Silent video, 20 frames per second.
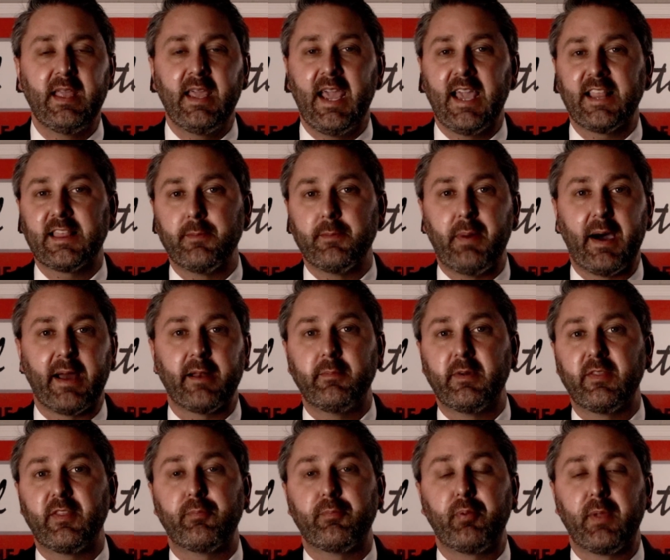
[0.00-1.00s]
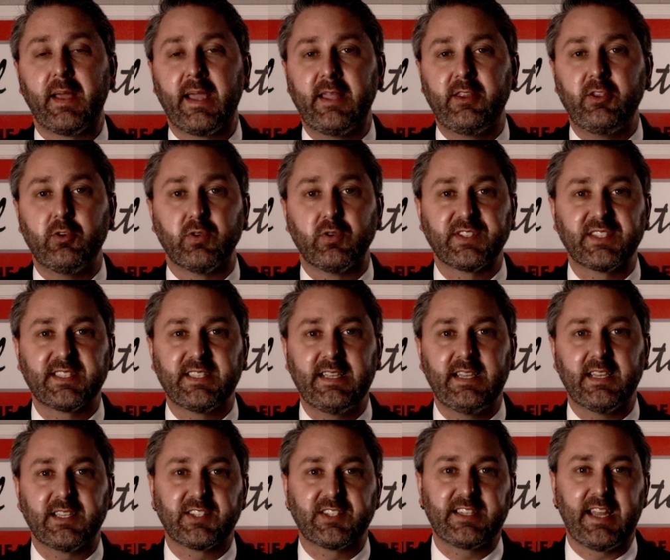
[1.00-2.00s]
At the bottom of the plan, you will see
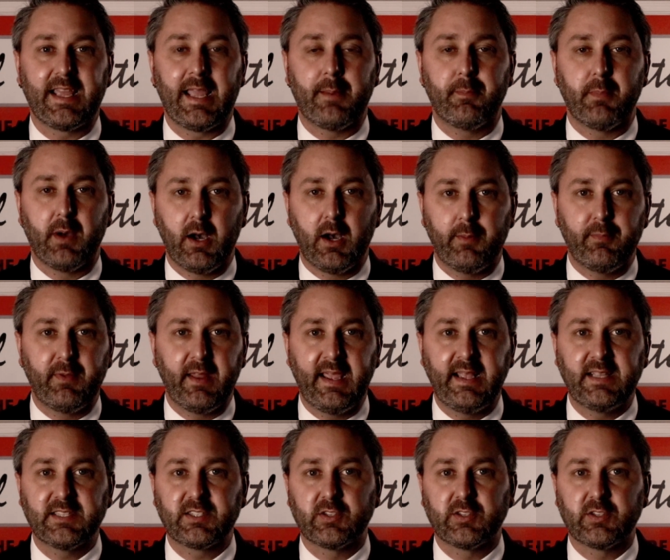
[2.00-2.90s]
a stamp update.